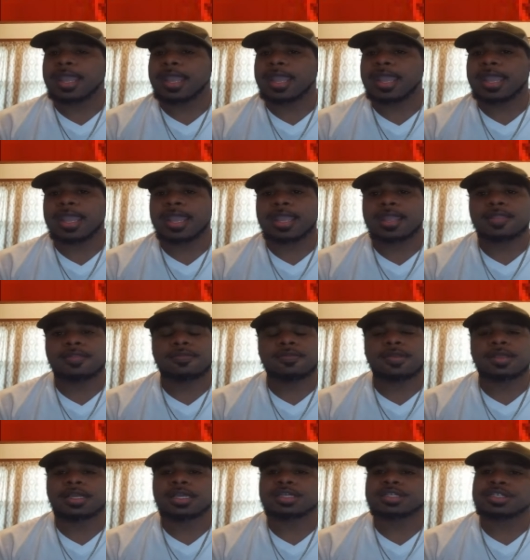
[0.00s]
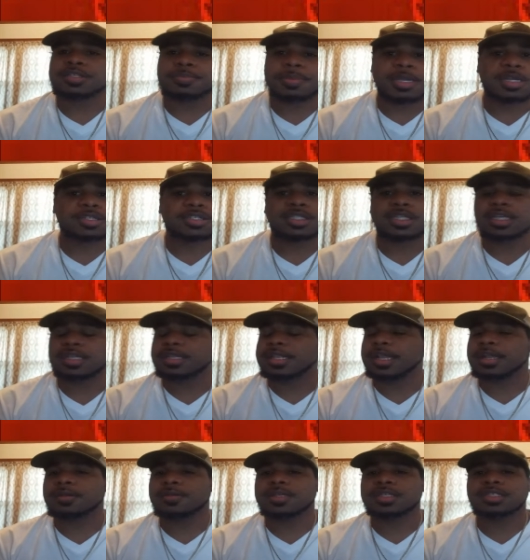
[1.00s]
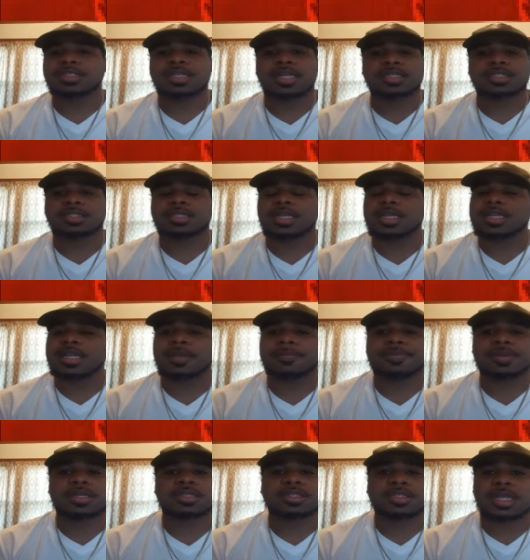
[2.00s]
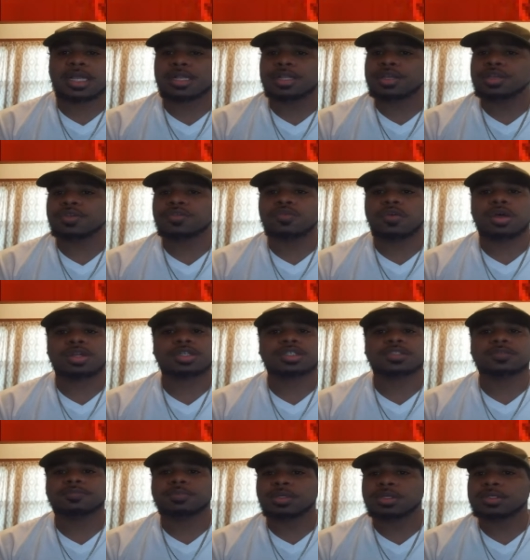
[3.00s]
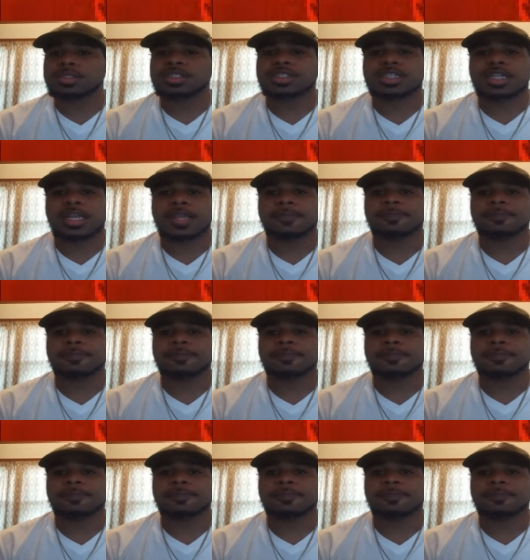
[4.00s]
and conspiracy theorists that's sitting up here telling you all this bullshit,